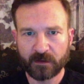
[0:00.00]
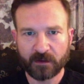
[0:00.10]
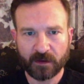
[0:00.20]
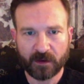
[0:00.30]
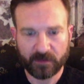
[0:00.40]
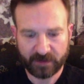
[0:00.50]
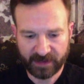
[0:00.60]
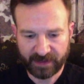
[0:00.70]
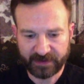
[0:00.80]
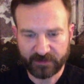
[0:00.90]

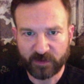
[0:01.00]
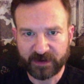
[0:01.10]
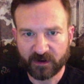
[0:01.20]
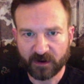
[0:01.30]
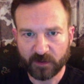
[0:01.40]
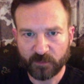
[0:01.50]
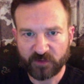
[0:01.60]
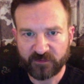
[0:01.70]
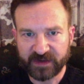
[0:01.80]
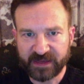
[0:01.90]
Okay, we are
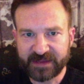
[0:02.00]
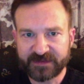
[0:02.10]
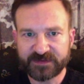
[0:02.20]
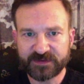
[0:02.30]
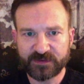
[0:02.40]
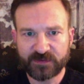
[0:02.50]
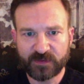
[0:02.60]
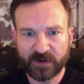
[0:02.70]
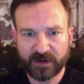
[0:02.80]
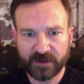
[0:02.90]
moving
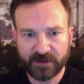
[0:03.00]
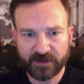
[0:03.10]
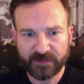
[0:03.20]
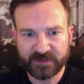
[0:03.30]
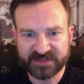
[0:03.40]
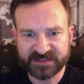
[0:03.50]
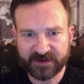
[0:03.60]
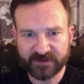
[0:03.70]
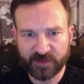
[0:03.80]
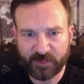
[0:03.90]
into the
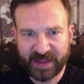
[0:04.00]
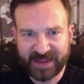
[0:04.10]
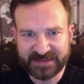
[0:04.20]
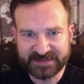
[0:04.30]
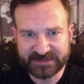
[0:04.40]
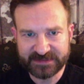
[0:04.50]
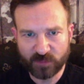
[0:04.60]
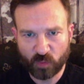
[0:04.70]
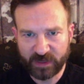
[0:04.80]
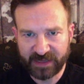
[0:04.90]
center of the base.
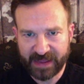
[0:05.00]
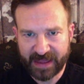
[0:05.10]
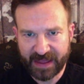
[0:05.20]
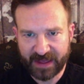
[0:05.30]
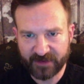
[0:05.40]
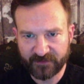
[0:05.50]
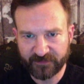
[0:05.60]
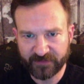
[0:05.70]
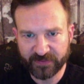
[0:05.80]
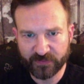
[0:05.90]
We
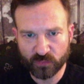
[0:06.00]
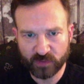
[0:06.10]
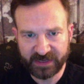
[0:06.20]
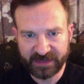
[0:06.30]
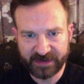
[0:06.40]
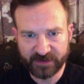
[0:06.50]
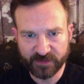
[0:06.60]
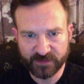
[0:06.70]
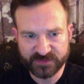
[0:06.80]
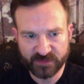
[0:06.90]
have 3
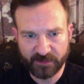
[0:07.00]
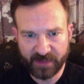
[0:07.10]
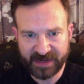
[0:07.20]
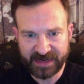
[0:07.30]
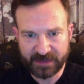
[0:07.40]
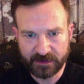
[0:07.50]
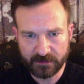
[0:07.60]
heroes remaining.